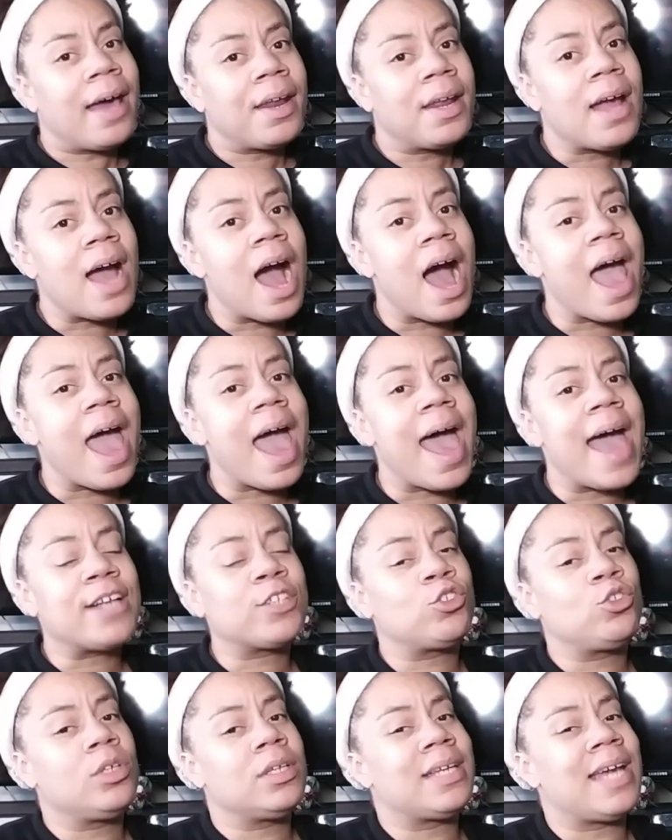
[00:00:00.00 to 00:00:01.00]
it, I
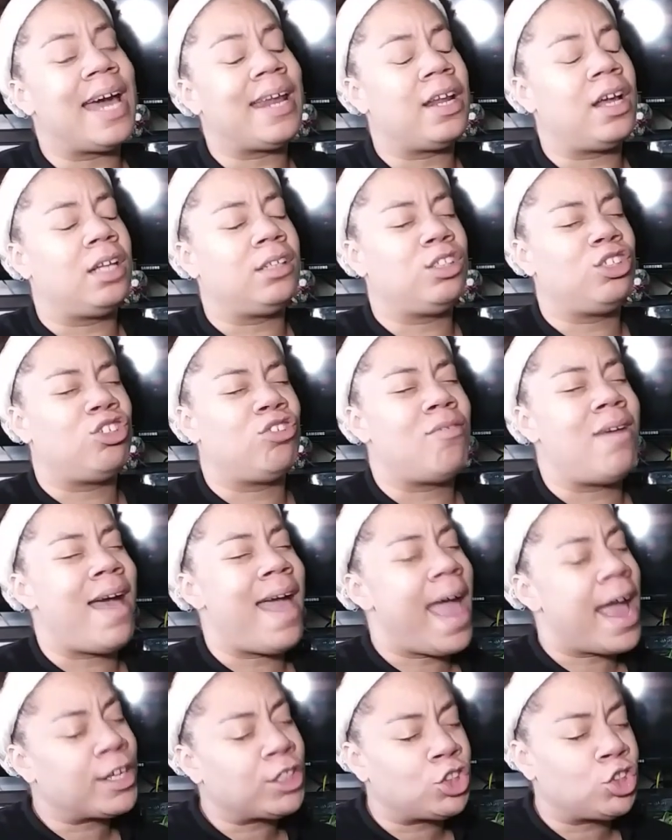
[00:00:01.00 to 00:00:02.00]
actually got it a little
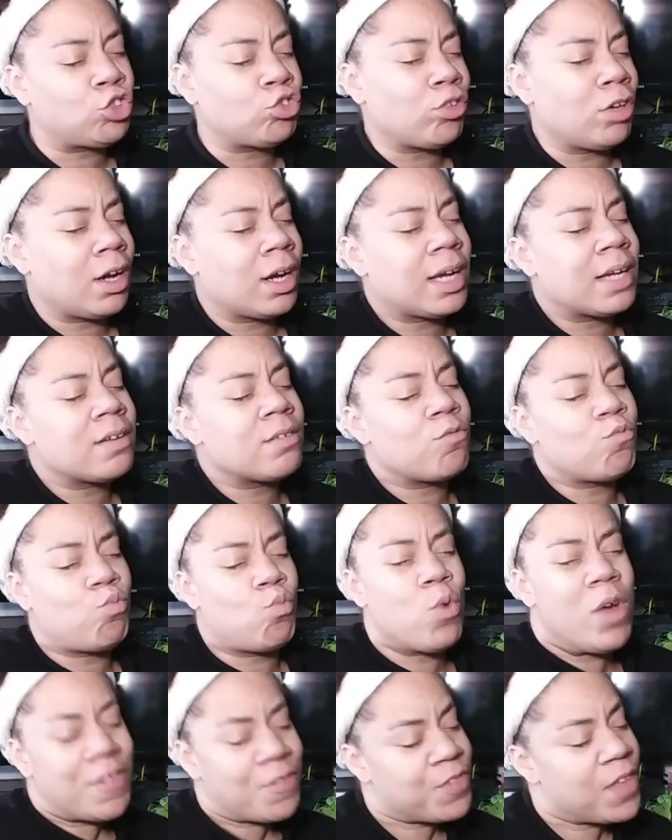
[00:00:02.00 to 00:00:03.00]
extra
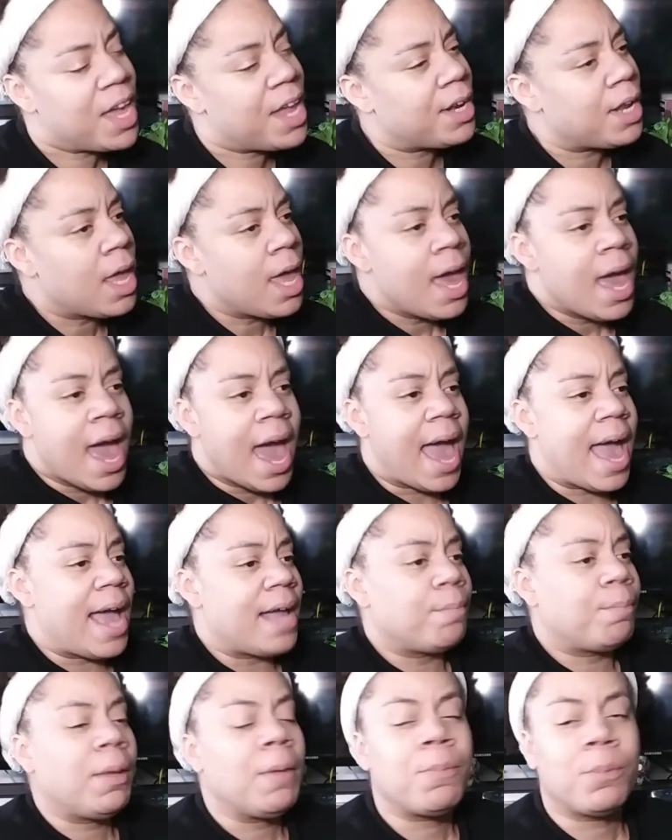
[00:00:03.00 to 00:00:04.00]
with it,
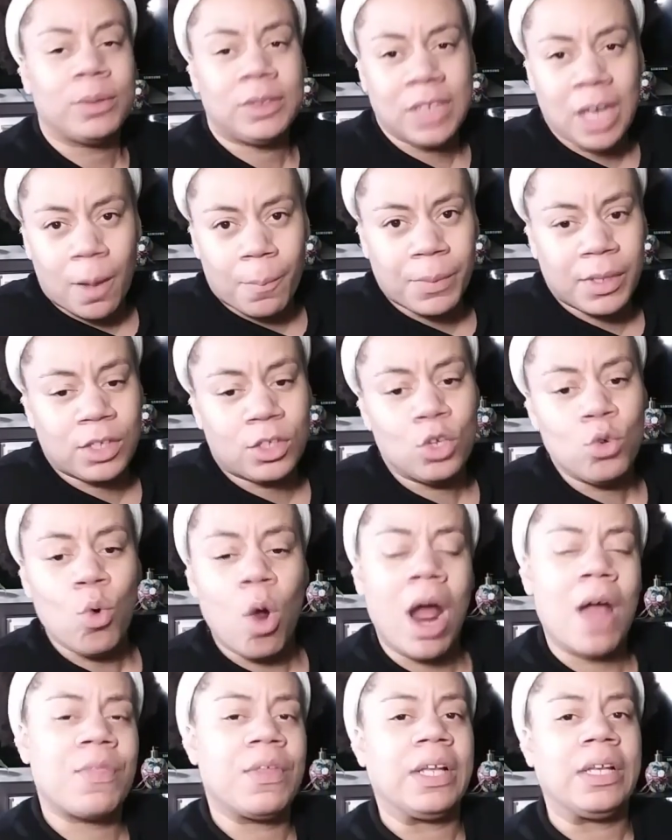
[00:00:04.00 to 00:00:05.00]
and people tell me you
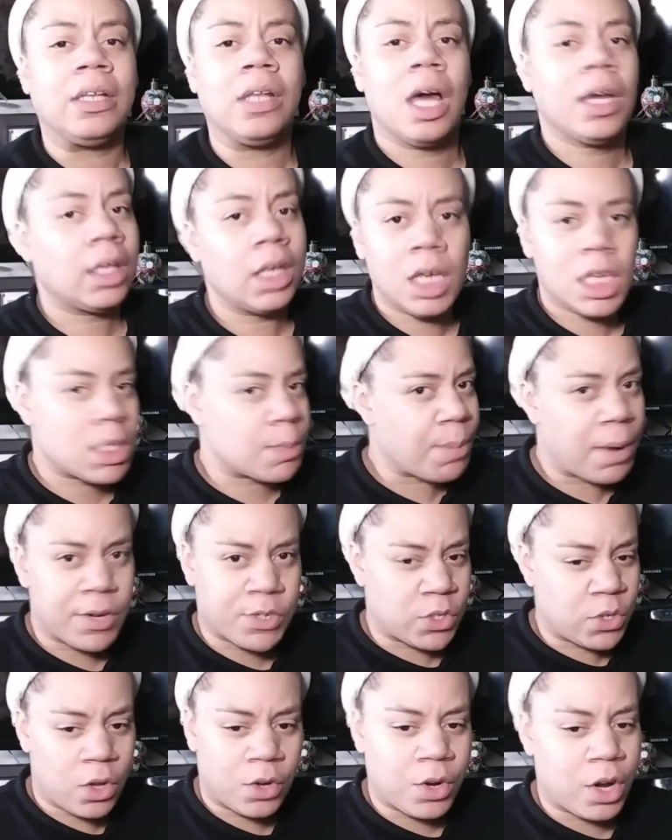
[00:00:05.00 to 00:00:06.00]
are the luckiest
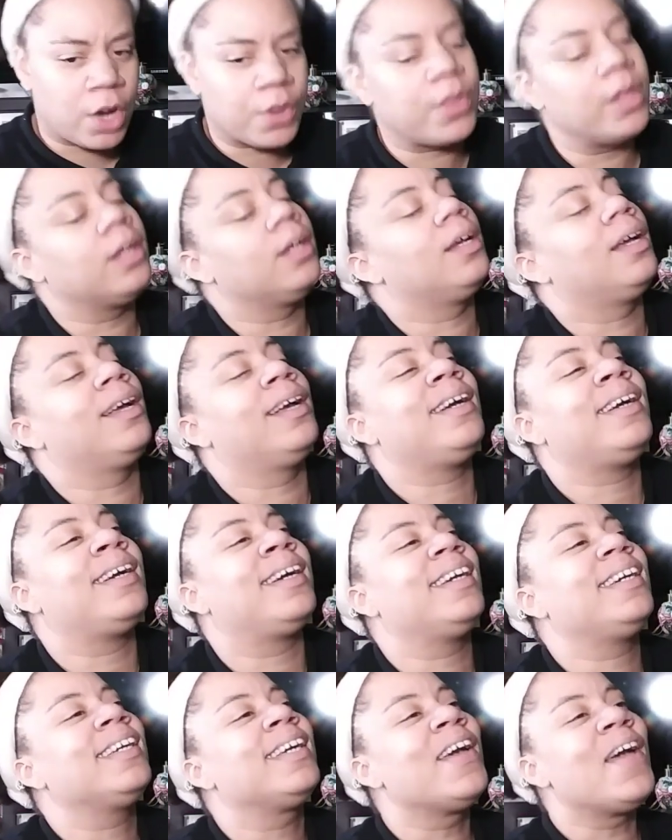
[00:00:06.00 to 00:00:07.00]
person on earth.
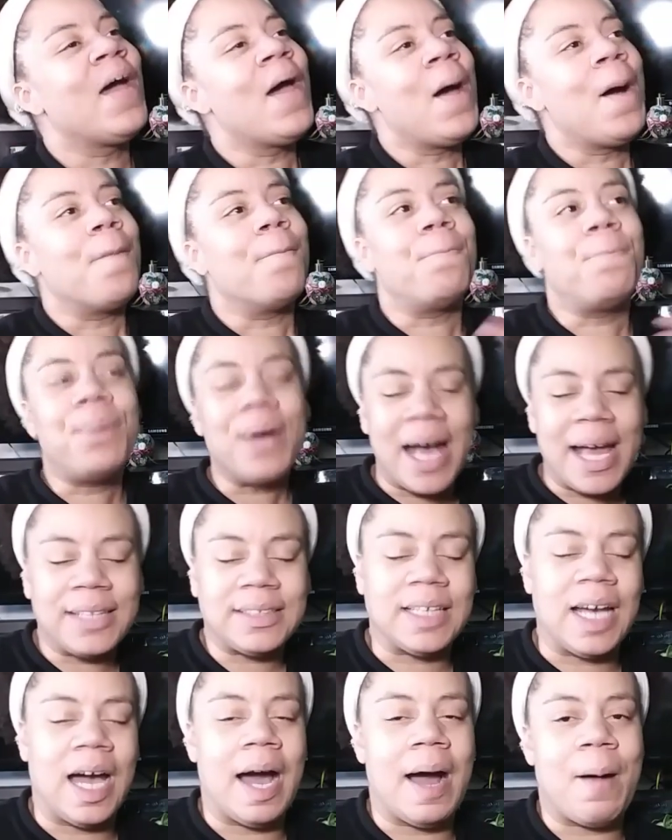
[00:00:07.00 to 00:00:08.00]

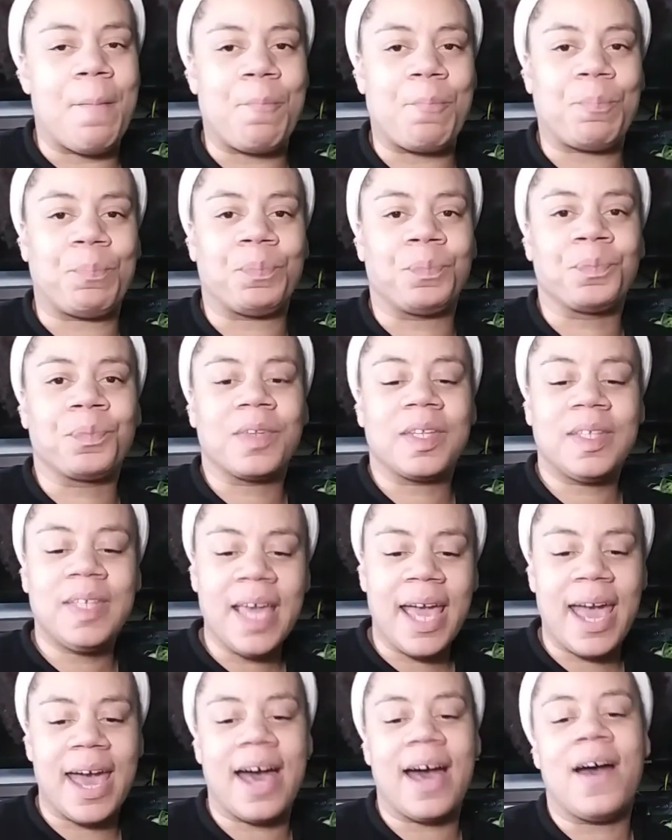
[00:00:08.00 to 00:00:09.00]
But
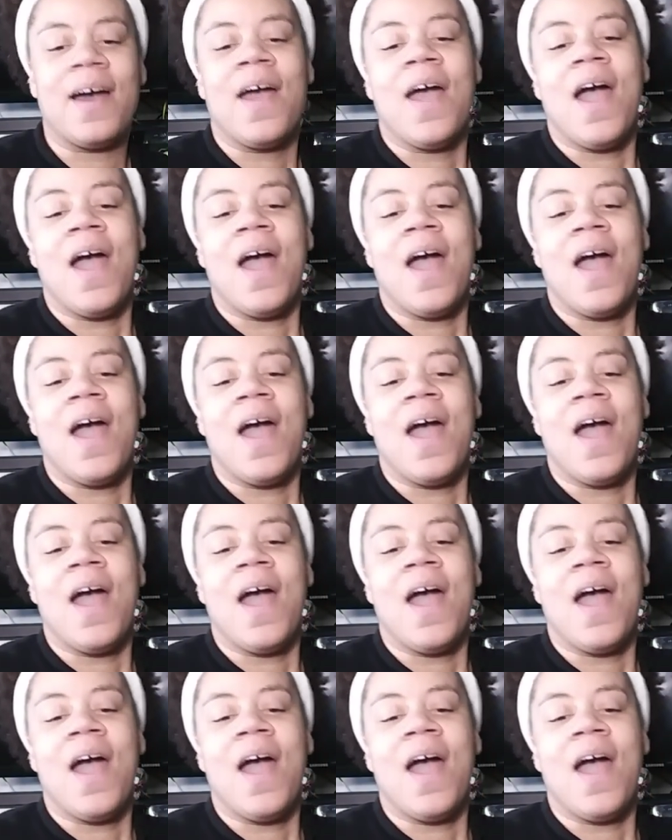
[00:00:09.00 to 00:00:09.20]
yeah,